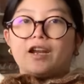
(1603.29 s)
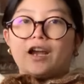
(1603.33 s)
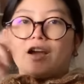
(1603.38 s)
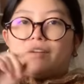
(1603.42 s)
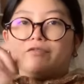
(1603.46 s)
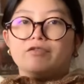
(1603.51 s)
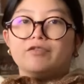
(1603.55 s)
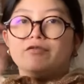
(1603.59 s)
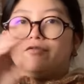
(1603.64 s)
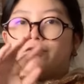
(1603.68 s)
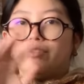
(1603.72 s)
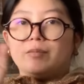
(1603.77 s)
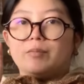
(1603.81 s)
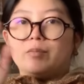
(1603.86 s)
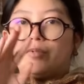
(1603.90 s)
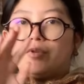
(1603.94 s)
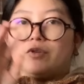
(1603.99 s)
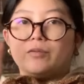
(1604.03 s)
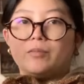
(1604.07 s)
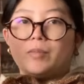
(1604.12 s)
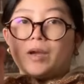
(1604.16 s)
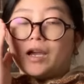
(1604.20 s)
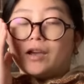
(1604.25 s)
of have to flip
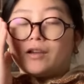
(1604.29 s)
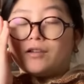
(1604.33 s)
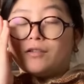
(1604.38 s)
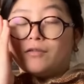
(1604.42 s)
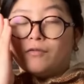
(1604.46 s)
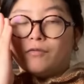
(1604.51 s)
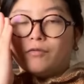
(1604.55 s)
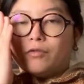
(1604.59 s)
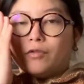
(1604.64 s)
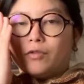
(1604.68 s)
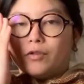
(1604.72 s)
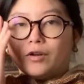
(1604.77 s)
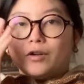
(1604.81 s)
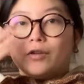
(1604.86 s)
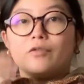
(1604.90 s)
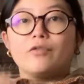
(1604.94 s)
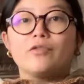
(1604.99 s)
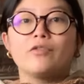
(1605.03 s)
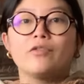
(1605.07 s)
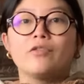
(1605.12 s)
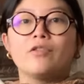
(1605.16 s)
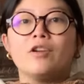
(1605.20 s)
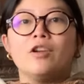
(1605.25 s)
through back and
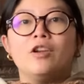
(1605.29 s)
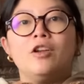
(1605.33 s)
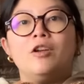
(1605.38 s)
forth.